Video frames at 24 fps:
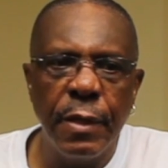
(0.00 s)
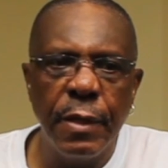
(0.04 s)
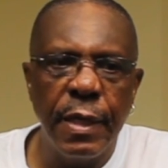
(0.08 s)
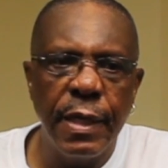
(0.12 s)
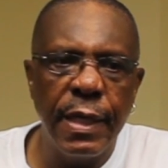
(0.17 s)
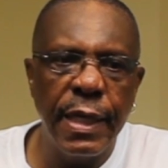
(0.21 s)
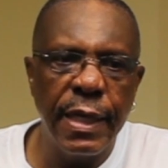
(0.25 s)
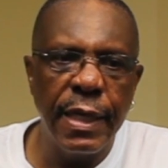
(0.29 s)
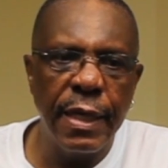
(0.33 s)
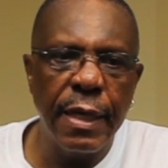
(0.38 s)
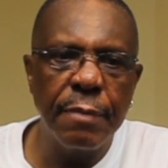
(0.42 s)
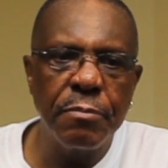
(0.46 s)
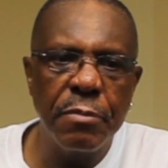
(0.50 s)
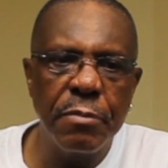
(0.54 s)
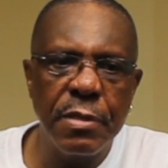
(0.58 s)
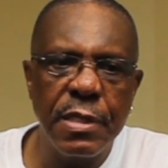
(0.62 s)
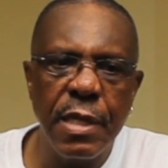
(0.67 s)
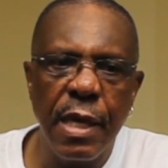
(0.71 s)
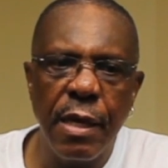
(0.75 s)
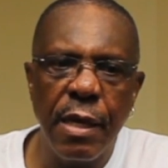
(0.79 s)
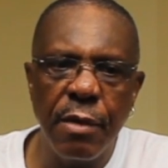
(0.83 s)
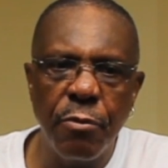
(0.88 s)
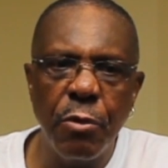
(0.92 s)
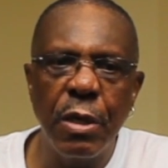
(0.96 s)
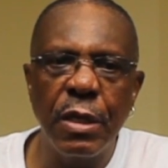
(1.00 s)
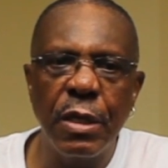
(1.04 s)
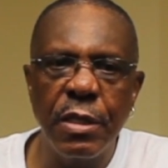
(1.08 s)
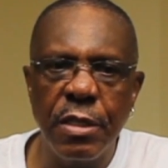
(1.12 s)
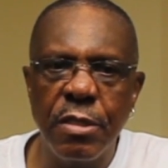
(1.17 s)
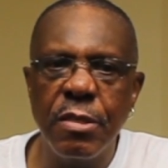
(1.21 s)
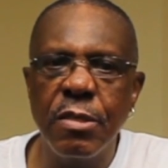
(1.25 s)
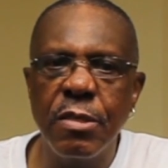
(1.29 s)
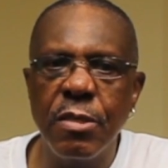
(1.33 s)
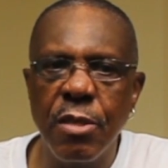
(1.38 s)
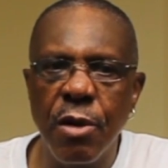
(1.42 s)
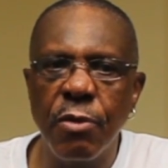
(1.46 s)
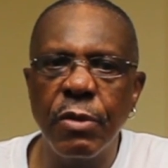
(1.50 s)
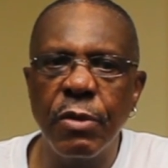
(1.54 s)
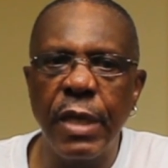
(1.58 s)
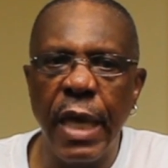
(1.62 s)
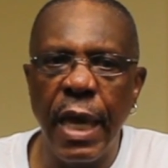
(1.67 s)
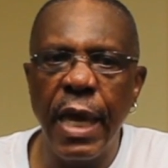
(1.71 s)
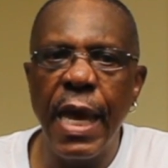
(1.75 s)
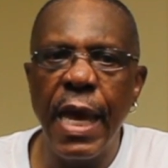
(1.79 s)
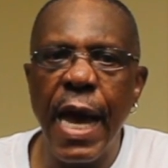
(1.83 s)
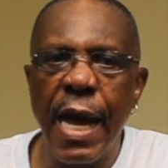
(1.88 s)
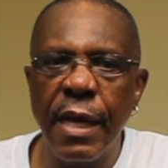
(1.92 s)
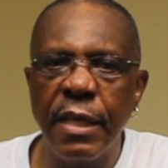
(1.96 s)
And I'm saying, well, this is
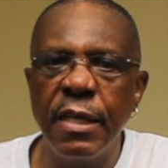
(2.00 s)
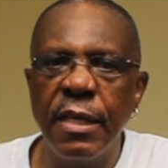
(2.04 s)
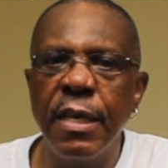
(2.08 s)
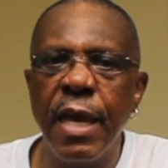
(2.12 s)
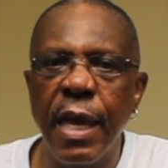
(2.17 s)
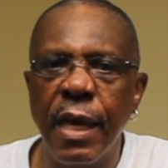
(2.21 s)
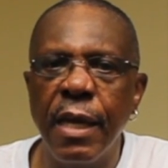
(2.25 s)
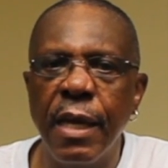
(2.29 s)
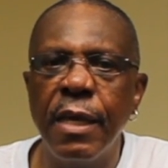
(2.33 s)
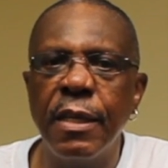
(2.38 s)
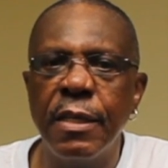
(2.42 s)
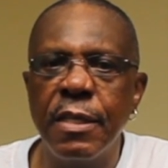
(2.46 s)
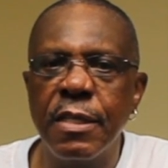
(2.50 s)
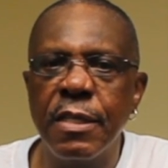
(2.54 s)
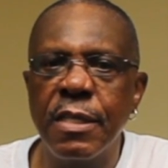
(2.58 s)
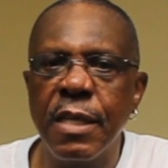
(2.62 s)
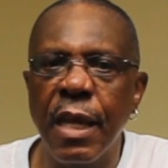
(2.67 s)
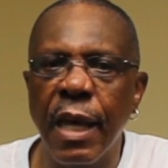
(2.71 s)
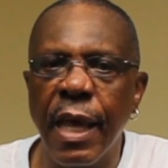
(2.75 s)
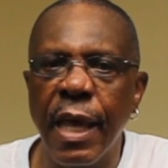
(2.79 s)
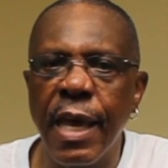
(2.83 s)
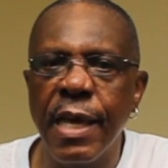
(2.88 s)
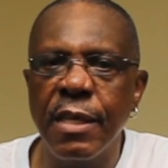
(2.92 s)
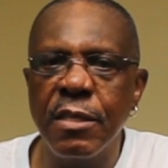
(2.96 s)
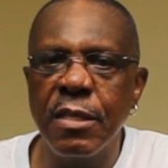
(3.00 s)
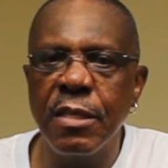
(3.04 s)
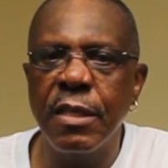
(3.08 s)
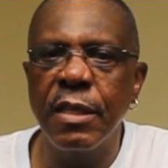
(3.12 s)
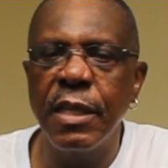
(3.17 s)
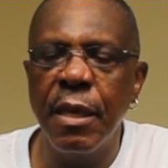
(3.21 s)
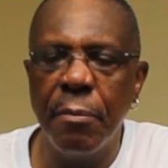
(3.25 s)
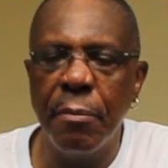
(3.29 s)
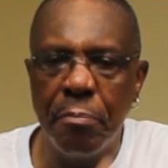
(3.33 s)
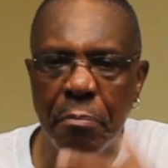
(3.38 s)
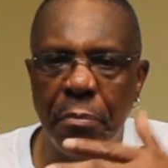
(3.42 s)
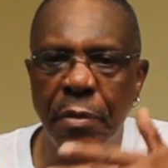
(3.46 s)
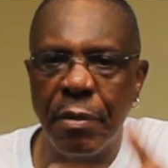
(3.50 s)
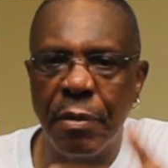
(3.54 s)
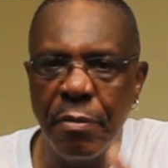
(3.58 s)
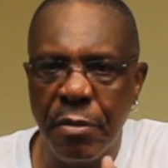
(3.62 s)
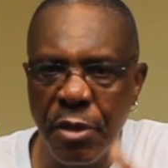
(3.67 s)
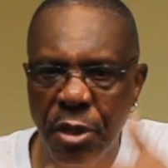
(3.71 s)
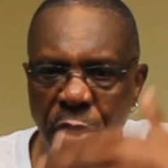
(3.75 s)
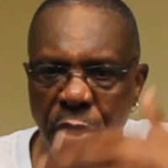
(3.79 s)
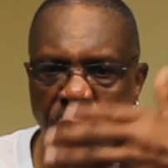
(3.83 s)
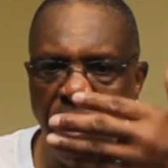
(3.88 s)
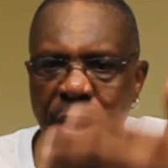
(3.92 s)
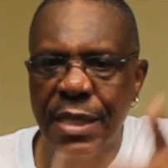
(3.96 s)
okay. I can hang in this class and get,
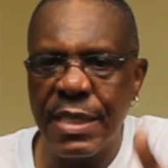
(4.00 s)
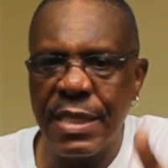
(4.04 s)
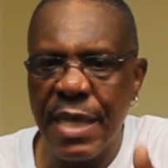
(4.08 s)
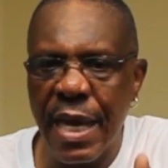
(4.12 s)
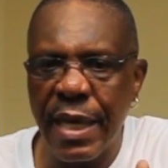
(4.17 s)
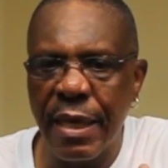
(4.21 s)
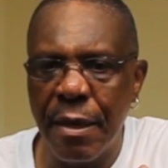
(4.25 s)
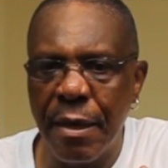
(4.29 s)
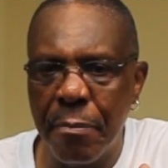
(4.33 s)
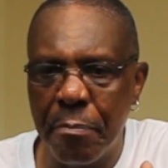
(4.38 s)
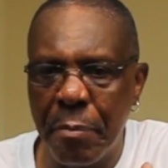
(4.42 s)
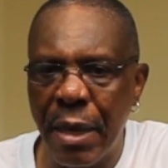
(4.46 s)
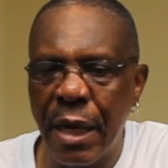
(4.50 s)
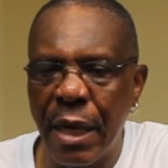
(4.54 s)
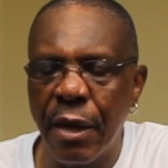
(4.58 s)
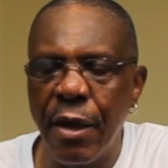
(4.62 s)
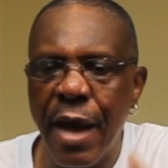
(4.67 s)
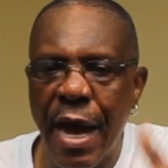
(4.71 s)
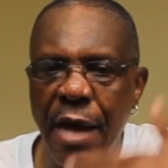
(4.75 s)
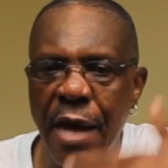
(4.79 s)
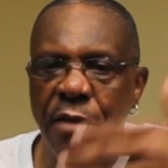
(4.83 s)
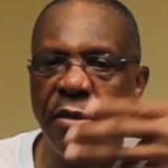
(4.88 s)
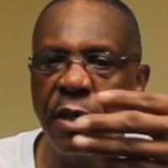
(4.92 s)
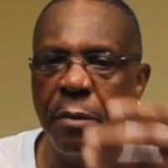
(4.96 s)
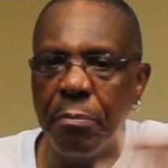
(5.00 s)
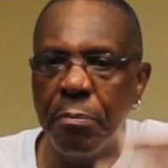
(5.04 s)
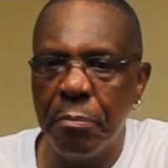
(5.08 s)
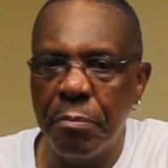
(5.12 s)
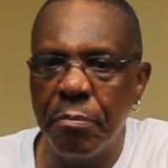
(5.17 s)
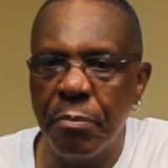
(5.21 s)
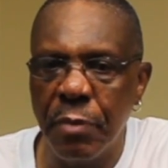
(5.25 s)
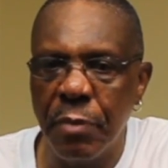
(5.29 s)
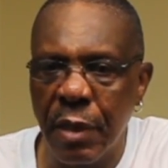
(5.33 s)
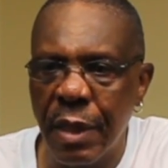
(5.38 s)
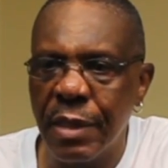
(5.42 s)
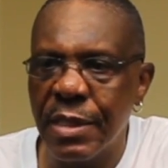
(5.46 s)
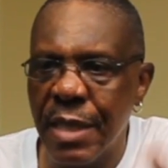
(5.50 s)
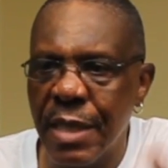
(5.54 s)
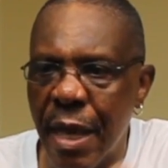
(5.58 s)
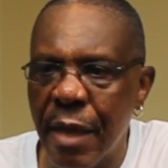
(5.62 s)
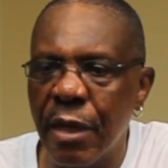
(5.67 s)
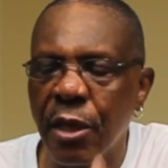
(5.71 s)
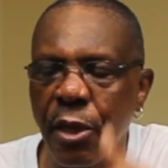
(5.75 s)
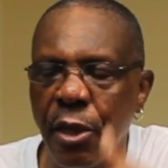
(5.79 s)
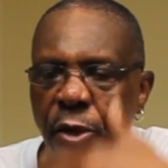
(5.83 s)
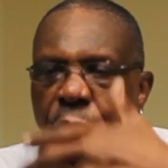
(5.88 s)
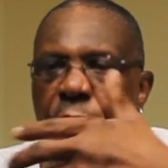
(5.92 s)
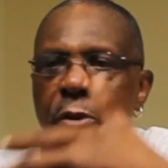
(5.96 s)
you know, as I get better, as I
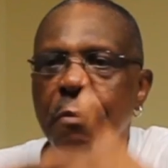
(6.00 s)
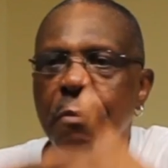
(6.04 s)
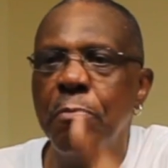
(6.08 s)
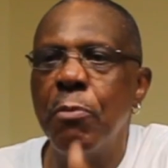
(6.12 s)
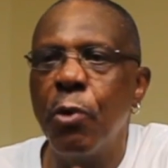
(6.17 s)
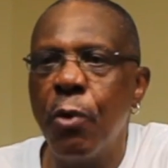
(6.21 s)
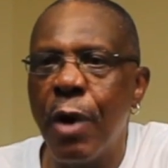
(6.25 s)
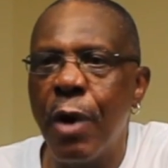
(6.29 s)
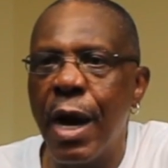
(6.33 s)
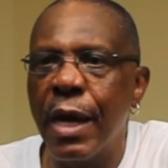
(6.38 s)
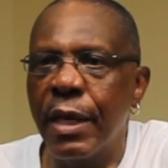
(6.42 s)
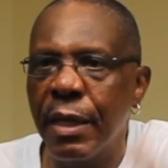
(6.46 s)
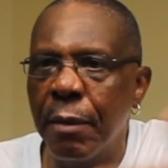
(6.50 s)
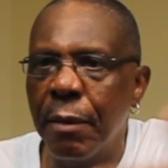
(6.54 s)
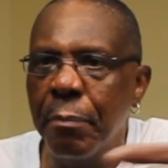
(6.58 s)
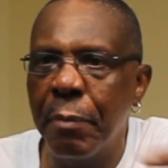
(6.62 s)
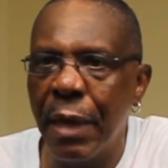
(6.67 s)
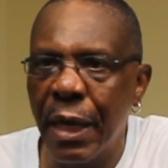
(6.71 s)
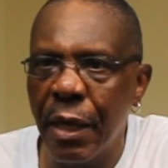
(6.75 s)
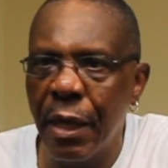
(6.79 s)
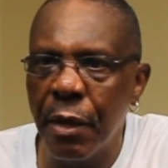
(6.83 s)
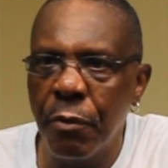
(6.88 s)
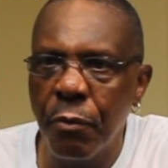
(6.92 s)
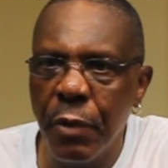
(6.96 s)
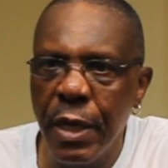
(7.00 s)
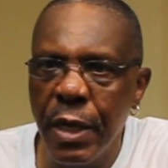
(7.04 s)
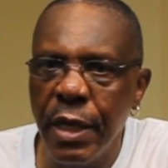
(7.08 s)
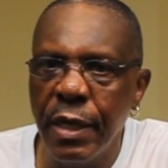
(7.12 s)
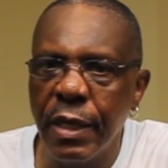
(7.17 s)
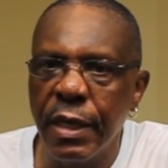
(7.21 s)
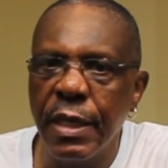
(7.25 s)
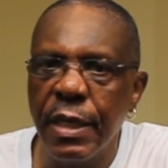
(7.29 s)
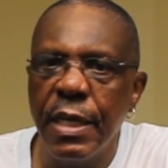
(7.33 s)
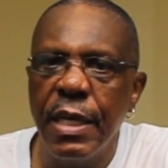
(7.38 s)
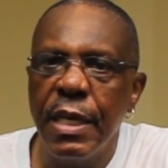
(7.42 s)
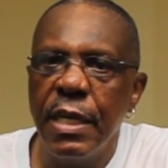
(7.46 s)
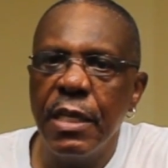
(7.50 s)
learn more, I get better at reading.